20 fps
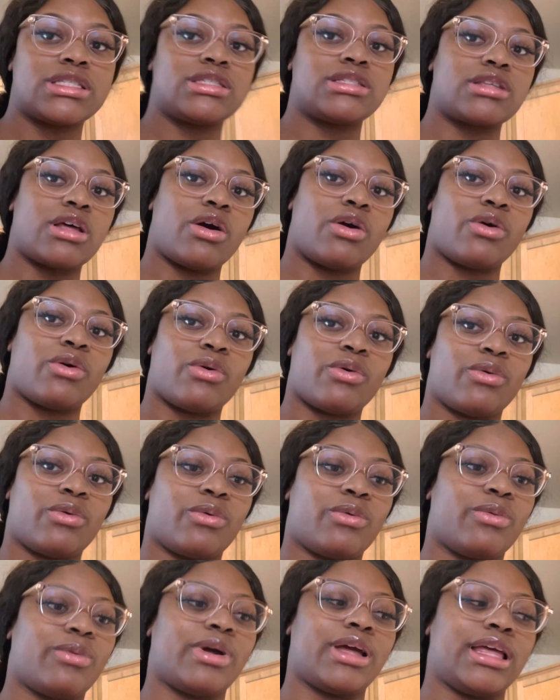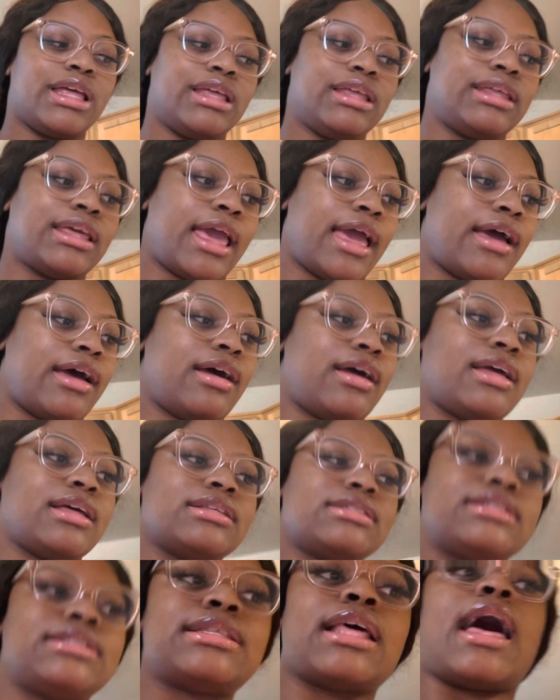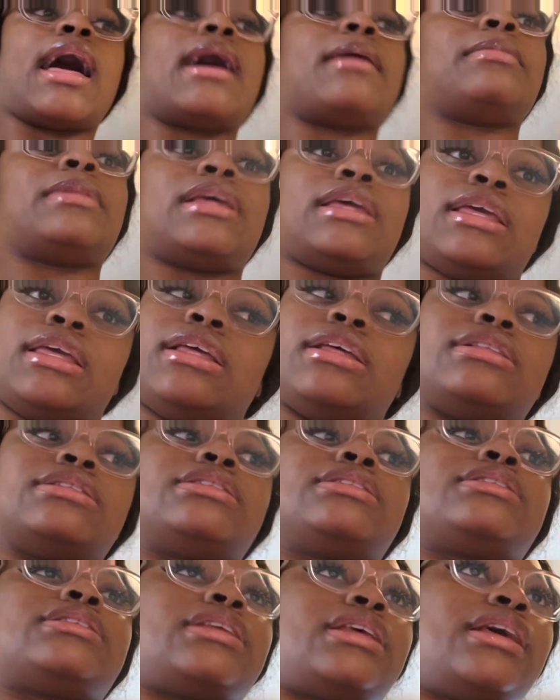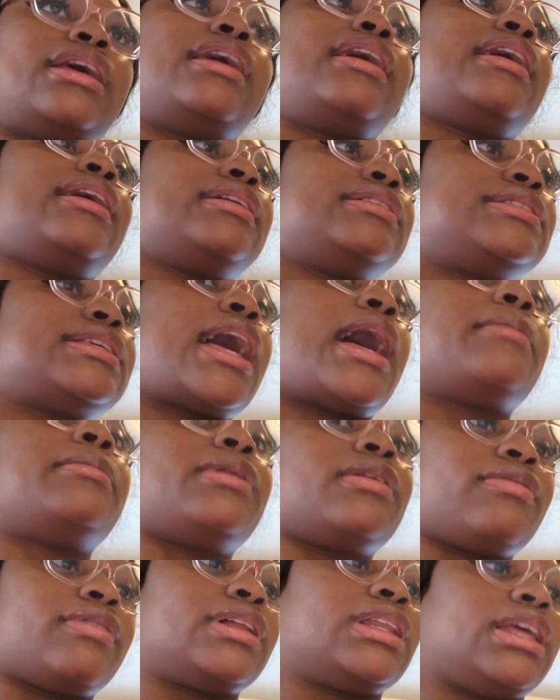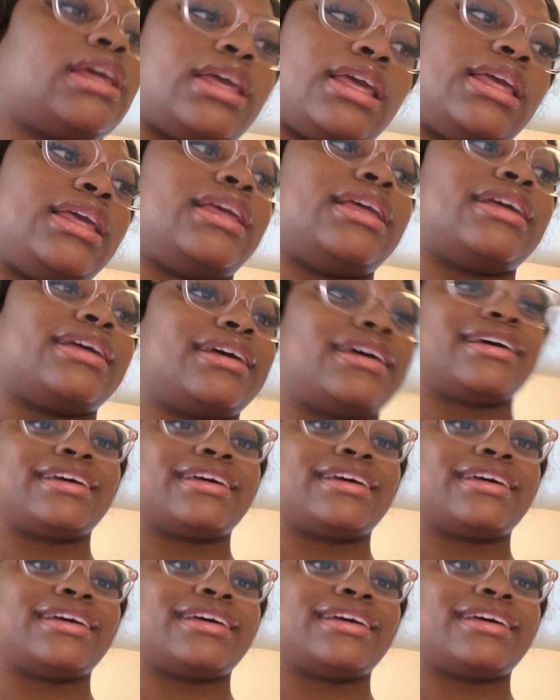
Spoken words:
So, yeah, it's time to eat. Time to really eat.